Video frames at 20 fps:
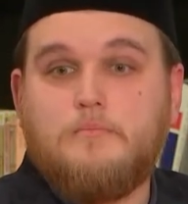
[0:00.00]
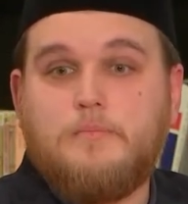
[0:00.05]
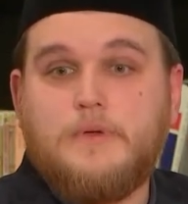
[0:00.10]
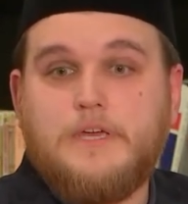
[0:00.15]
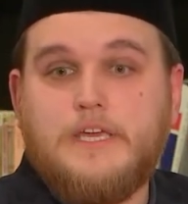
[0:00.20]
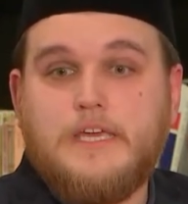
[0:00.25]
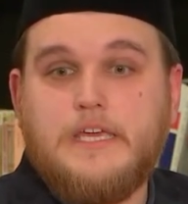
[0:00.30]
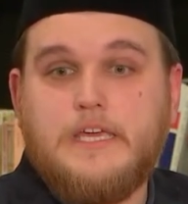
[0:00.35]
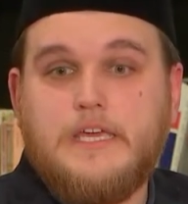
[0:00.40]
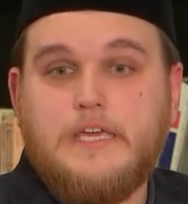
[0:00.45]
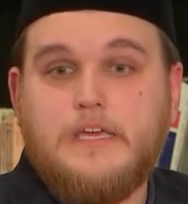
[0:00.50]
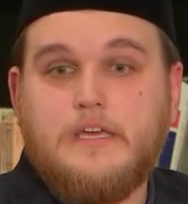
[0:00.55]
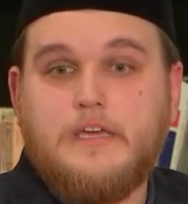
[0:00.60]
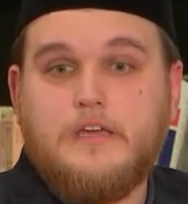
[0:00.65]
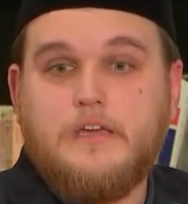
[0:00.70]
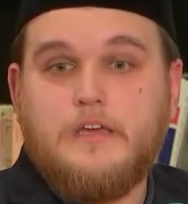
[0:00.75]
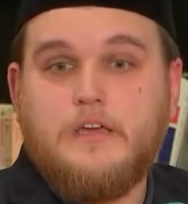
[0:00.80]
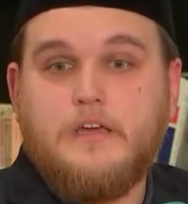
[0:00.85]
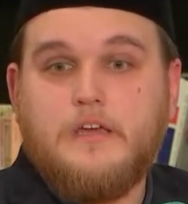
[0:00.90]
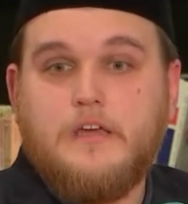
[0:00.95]
be
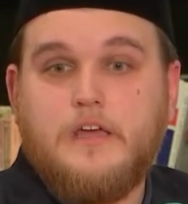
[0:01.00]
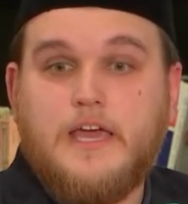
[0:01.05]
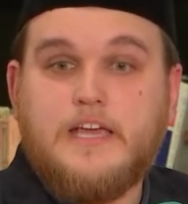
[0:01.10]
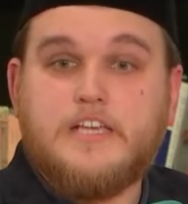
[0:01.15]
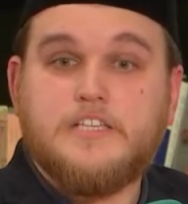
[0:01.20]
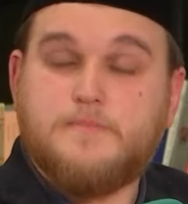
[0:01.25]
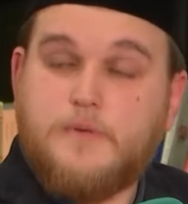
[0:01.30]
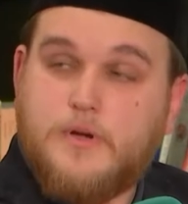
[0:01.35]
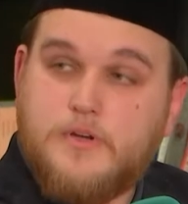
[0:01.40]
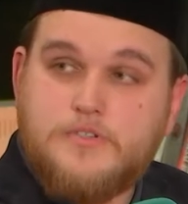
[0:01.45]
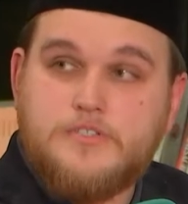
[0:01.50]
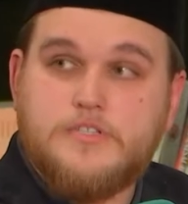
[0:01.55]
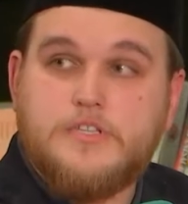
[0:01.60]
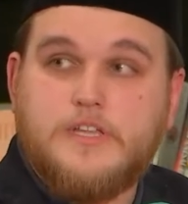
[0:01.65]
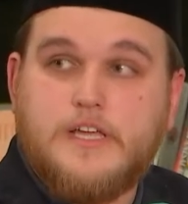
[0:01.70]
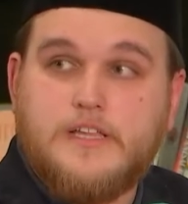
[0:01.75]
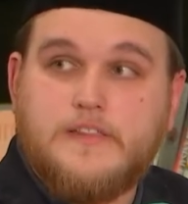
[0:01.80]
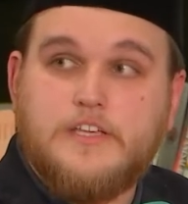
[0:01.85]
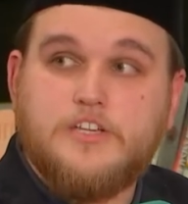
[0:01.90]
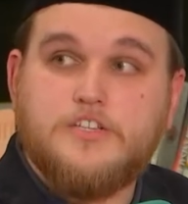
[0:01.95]
exposed to
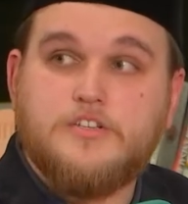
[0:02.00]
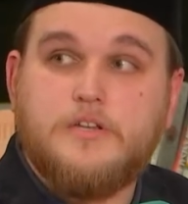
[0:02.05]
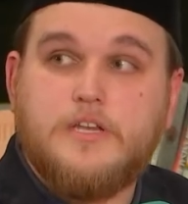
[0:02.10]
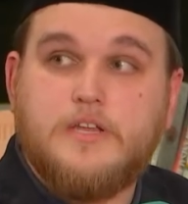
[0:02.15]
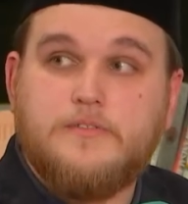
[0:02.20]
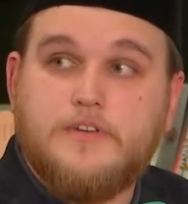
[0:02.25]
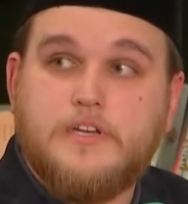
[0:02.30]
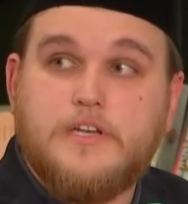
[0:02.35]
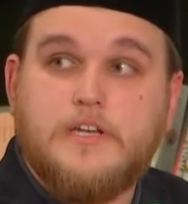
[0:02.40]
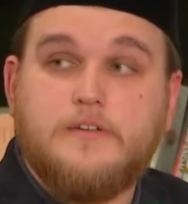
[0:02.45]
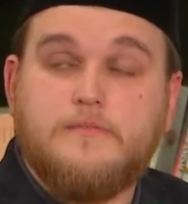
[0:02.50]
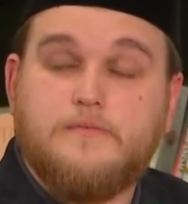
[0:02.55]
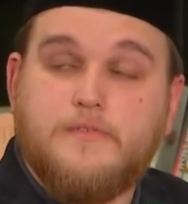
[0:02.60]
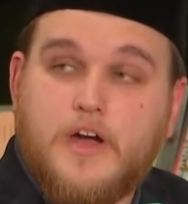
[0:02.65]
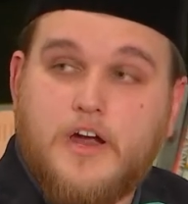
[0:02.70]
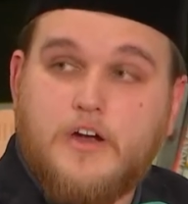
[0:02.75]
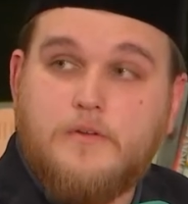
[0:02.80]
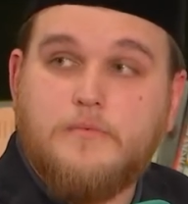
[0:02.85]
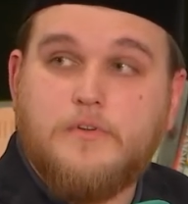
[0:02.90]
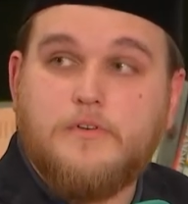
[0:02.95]
that. And they should live in an
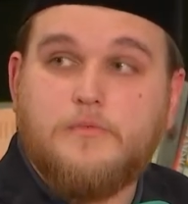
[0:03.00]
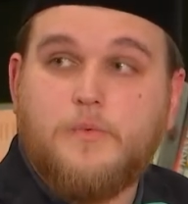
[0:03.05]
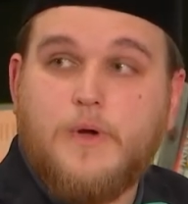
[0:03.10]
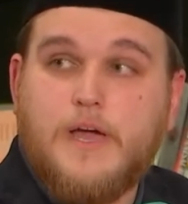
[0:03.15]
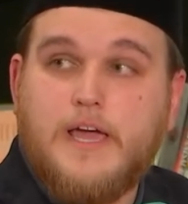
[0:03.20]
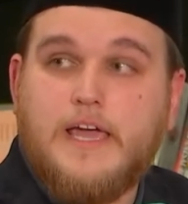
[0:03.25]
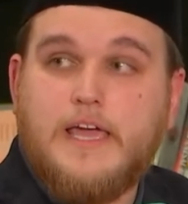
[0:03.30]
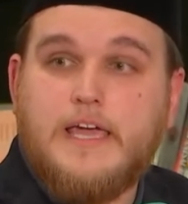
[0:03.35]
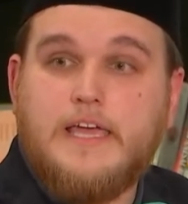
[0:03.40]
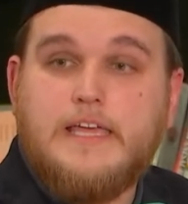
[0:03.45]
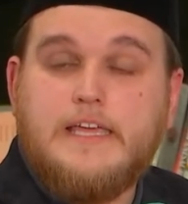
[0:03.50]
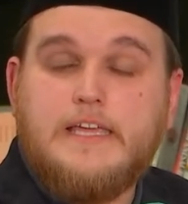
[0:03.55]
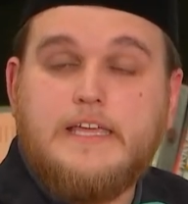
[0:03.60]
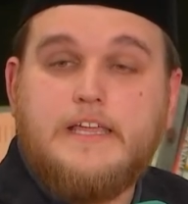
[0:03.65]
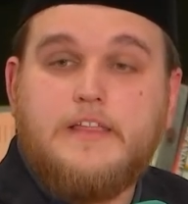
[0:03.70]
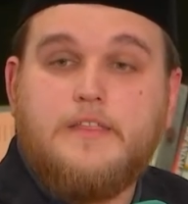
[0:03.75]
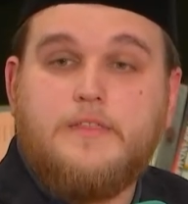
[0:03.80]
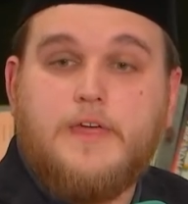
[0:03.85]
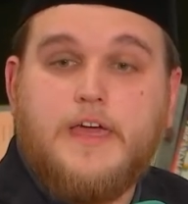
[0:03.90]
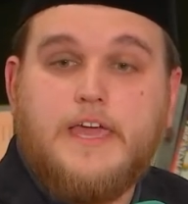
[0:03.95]
environment where
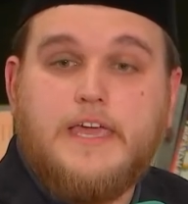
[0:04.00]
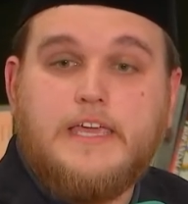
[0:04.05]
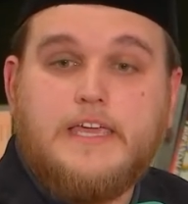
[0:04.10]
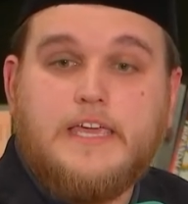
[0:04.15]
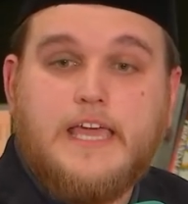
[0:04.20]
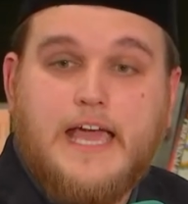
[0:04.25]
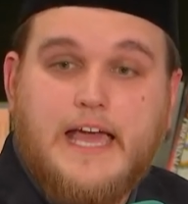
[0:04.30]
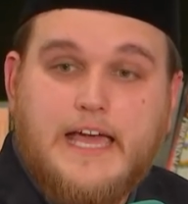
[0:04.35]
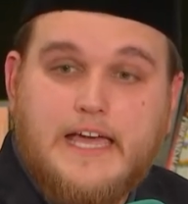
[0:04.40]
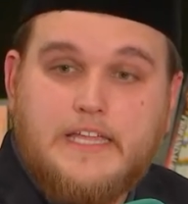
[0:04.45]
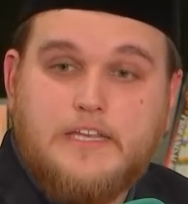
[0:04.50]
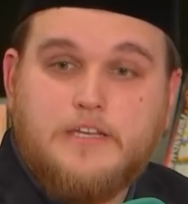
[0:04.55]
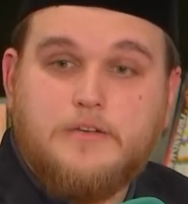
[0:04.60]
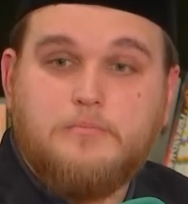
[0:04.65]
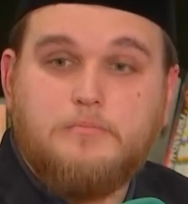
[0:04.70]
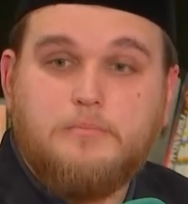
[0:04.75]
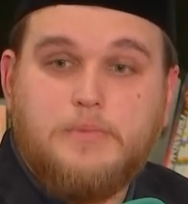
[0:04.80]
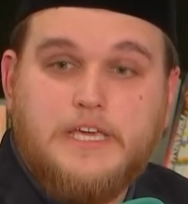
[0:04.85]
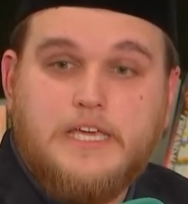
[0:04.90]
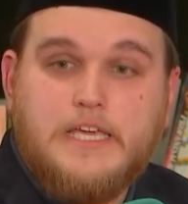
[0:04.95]
they
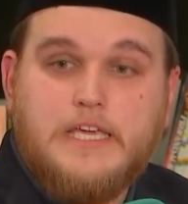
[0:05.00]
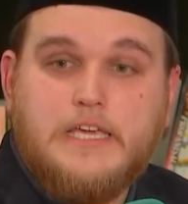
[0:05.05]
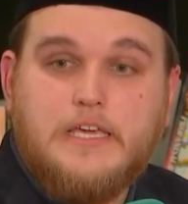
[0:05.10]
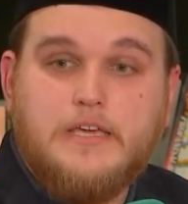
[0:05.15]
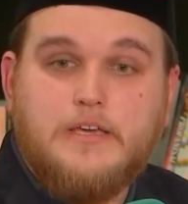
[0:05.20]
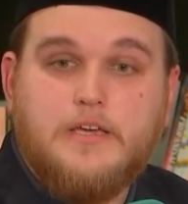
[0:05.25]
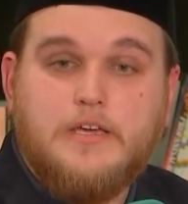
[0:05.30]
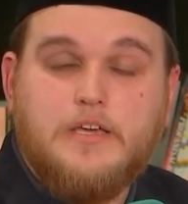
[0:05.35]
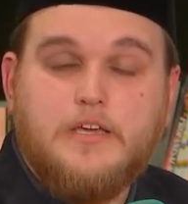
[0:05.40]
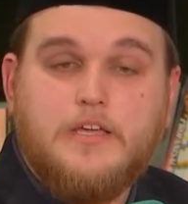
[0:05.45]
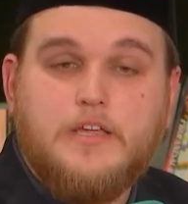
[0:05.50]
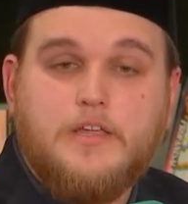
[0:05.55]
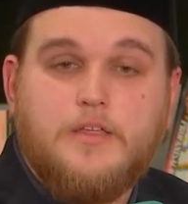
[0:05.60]
can be